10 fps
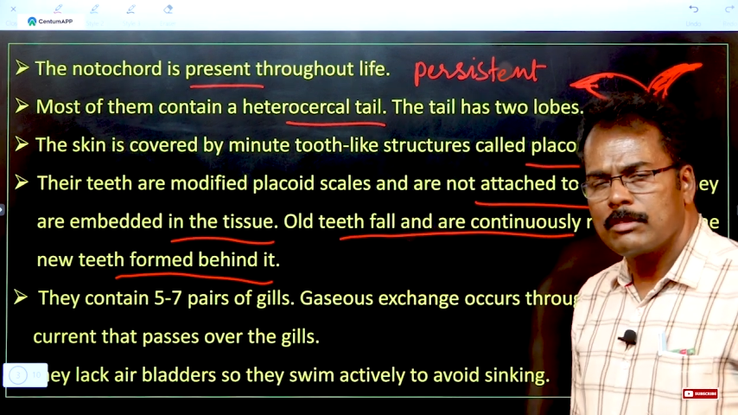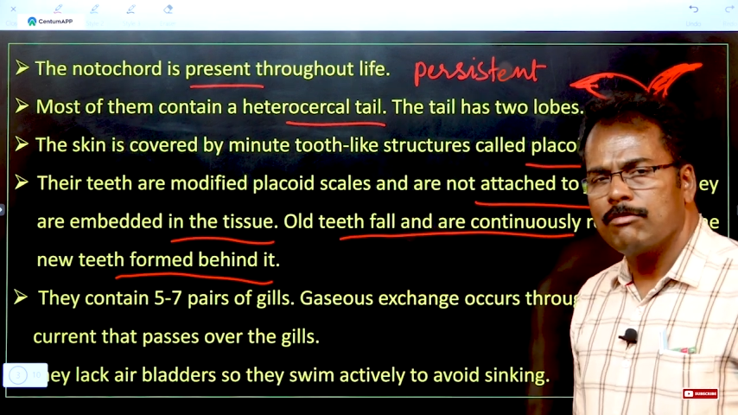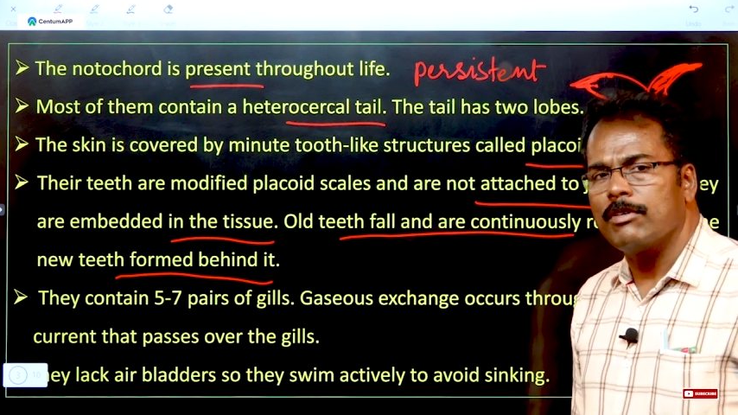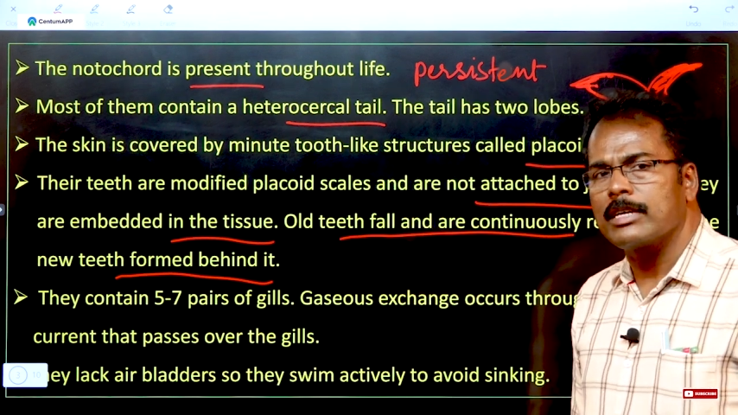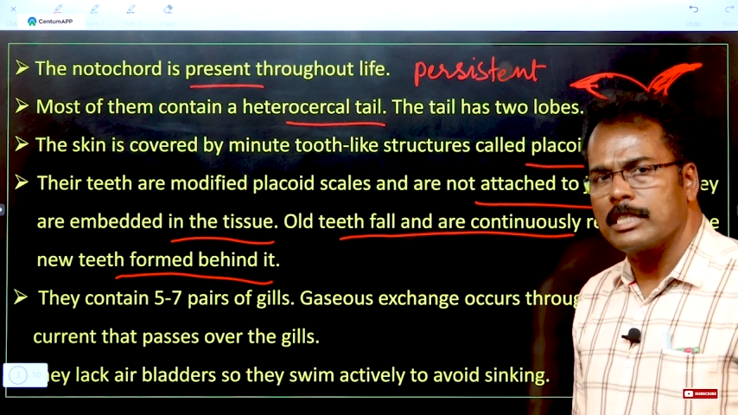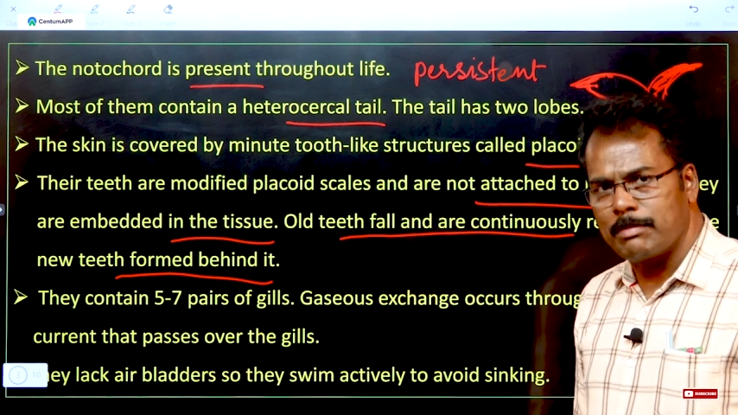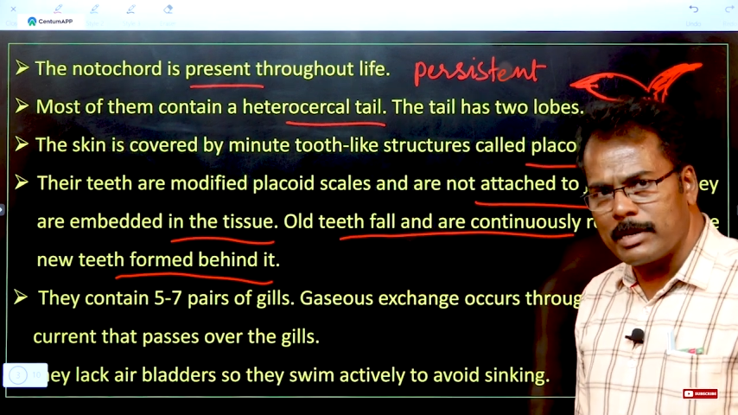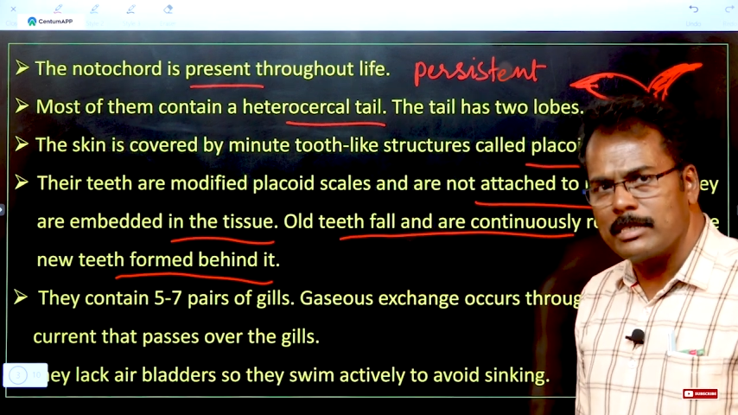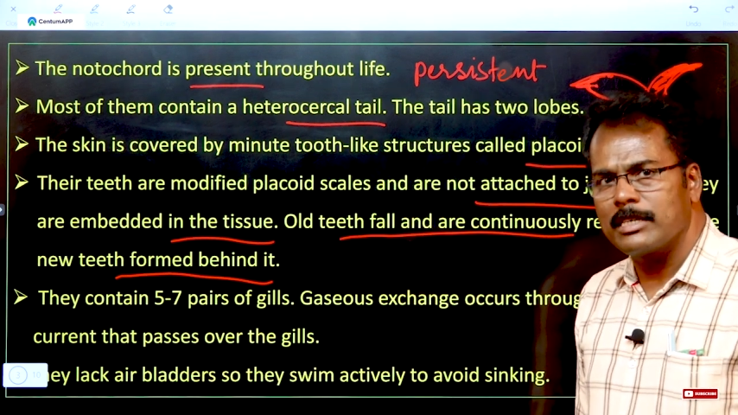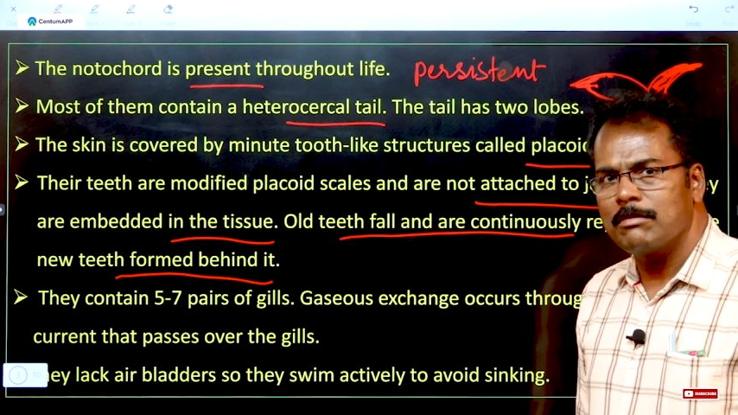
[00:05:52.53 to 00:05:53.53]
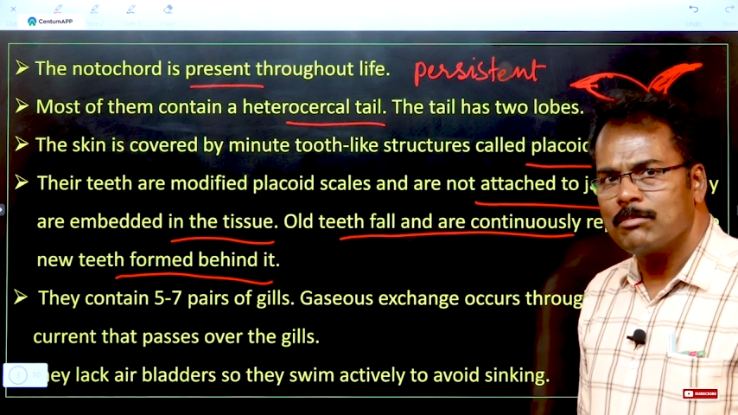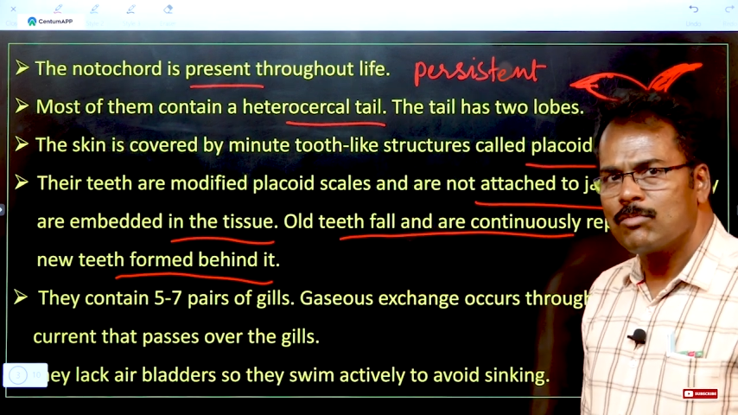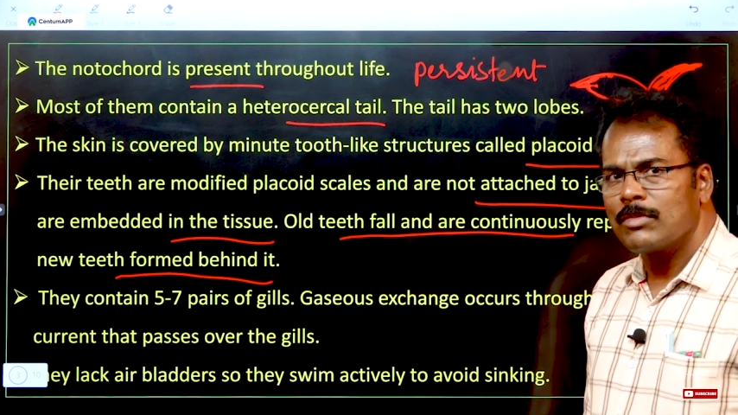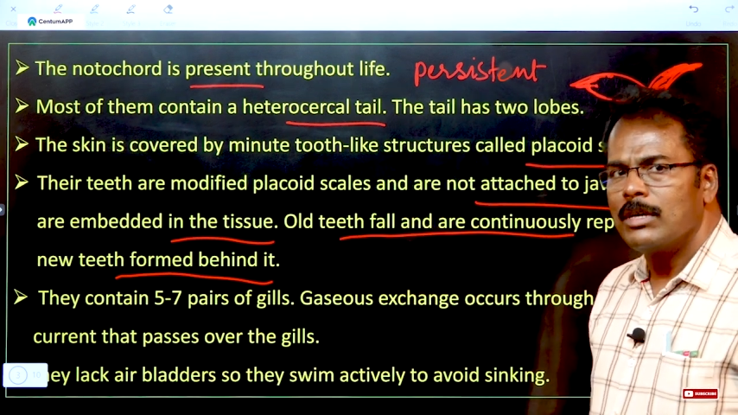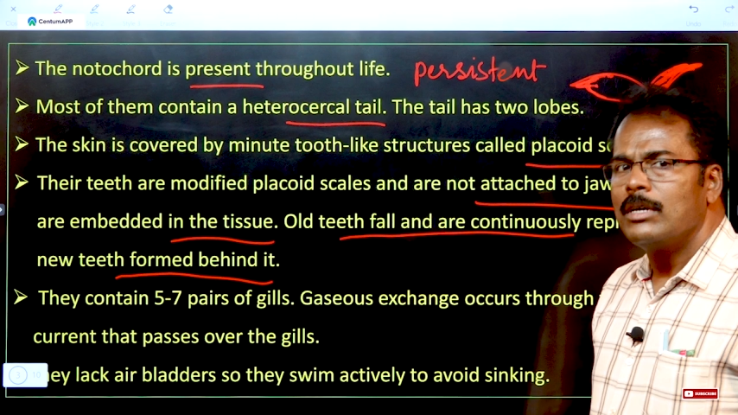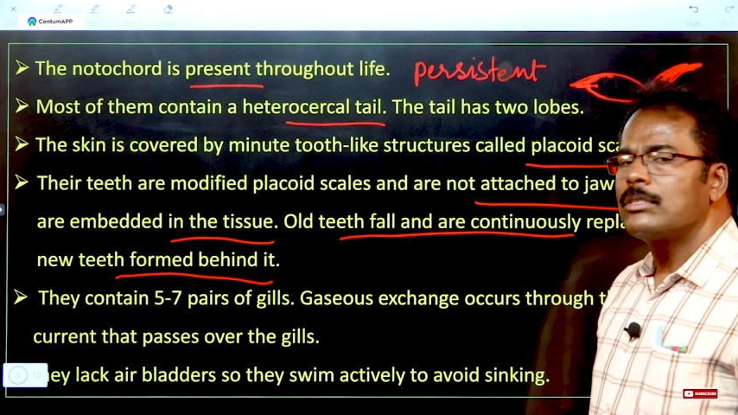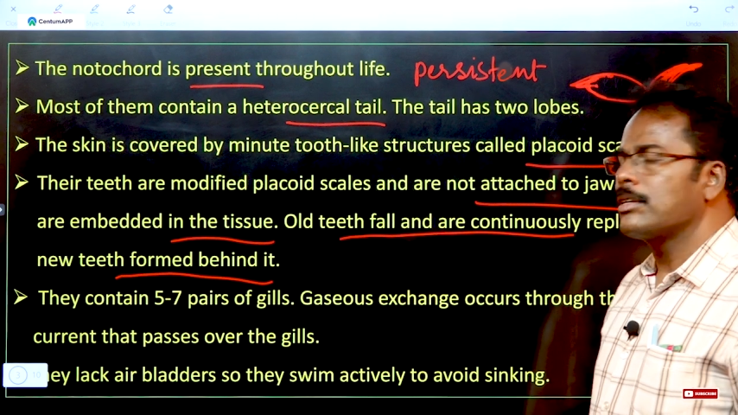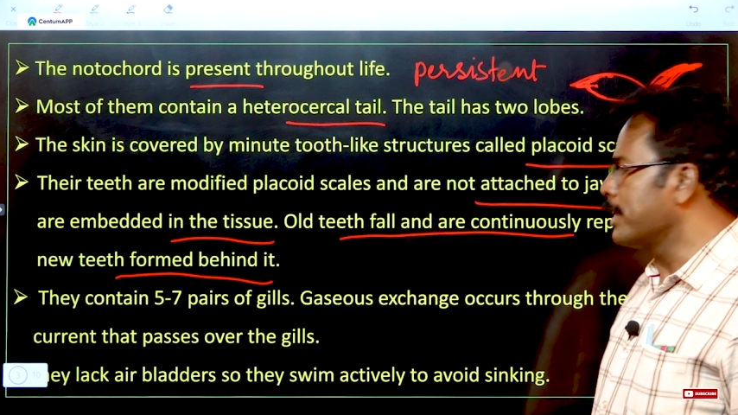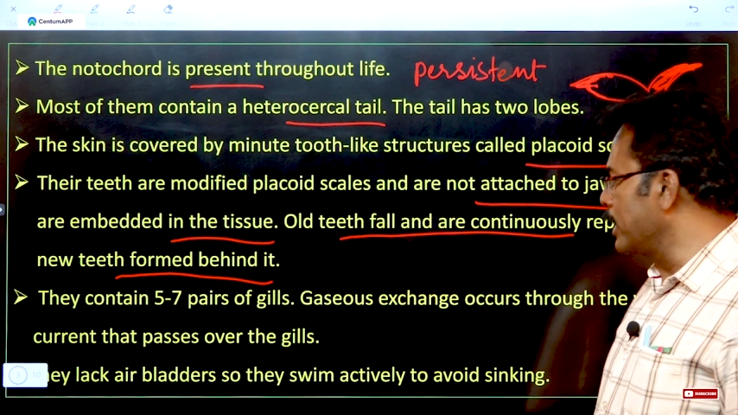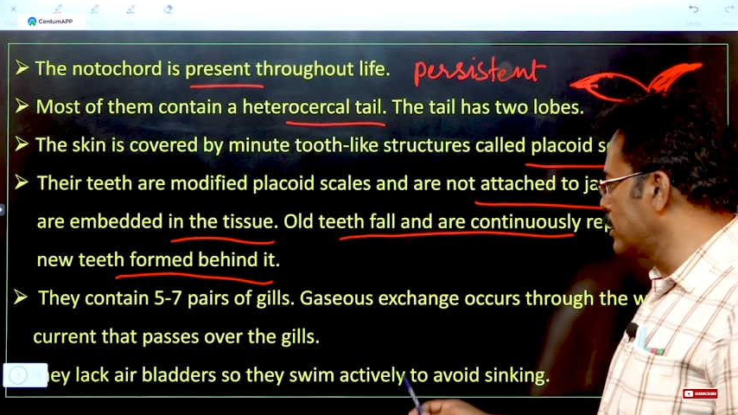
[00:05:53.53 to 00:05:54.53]
for respiration. So,
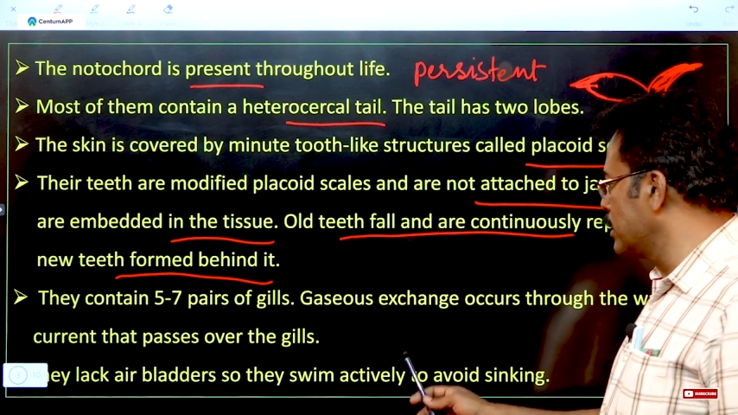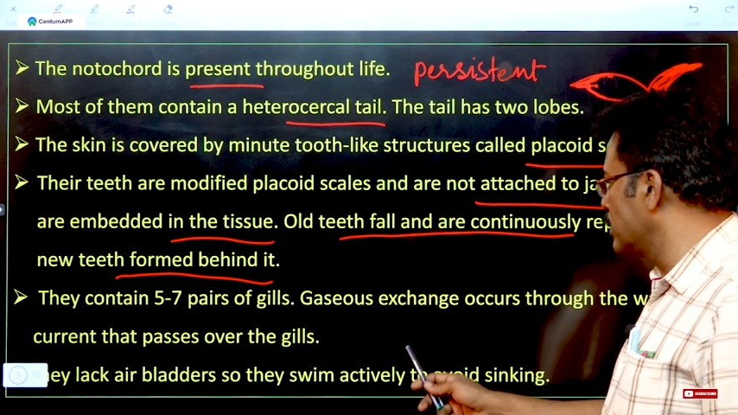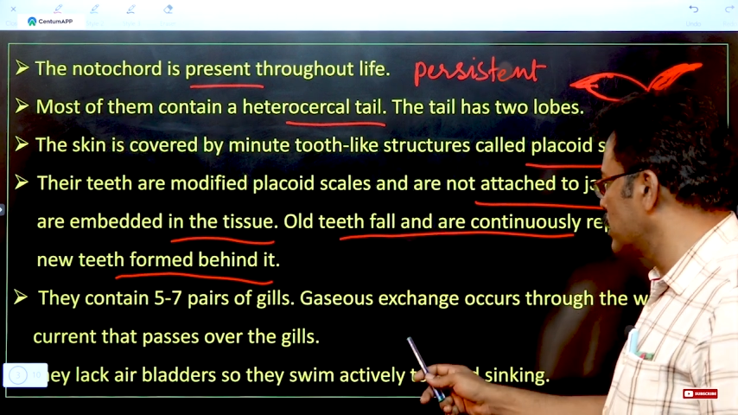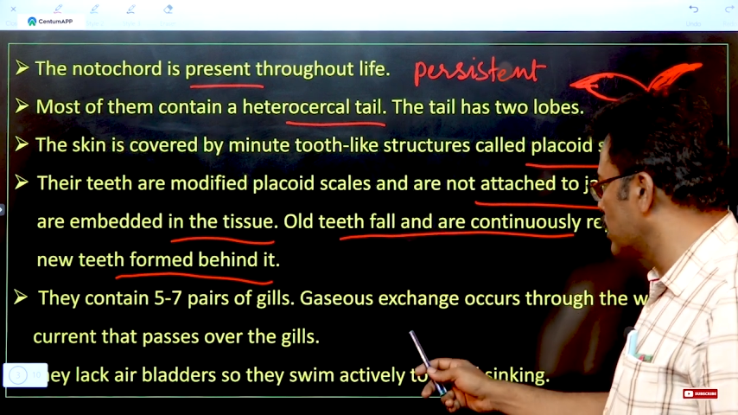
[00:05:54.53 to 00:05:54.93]
gaseous